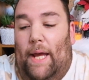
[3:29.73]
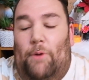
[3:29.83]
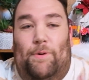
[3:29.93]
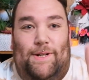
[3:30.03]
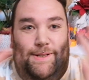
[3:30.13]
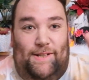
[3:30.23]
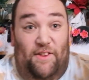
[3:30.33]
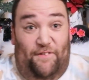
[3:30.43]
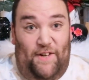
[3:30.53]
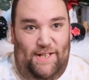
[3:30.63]
It was
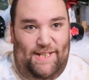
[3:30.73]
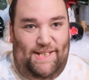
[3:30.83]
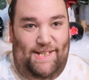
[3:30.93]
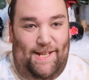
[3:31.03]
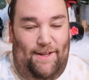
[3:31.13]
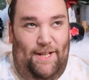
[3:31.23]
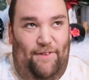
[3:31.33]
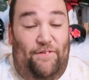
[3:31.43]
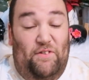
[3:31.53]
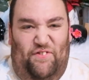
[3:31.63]
the 1st
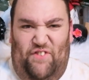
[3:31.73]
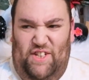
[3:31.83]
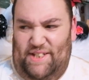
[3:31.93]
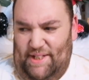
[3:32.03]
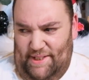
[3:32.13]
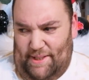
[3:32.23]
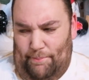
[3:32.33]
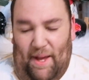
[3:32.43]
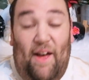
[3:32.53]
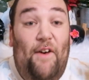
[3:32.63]
of
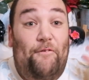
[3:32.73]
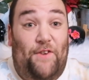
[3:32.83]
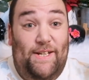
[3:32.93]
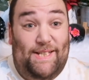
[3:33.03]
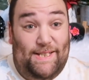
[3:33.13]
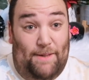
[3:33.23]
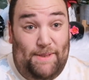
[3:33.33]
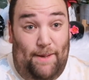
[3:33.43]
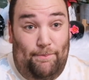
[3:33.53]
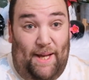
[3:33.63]
December. 1st of
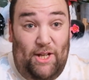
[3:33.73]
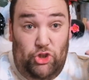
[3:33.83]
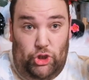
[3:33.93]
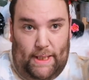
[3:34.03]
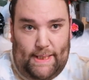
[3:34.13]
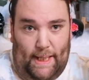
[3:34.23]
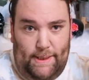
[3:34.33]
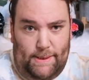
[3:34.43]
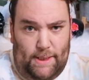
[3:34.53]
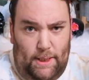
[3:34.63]
September, Jazz
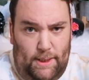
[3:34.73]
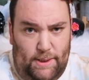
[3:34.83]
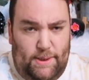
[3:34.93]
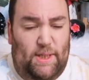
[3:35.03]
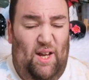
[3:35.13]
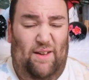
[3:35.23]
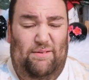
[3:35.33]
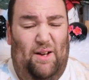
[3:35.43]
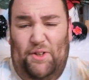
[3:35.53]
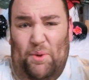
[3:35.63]
Hands Alert.
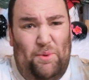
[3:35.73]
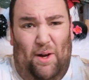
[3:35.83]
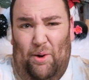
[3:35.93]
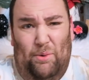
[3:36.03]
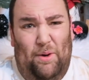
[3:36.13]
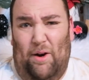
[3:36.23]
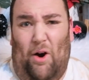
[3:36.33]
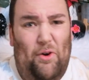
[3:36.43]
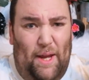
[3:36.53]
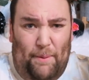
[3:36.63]
I don't know.
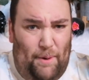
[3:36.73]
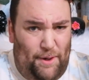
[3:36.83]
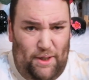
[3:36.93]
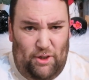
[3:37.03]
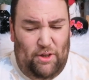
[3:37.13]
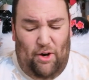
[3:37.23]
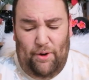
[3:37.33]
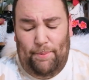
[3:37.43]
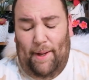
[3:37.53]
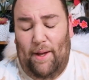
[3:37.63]
Oh, yeah, I'm on a
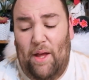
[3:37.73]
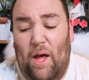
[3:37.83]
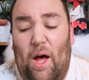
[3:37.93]
hyper.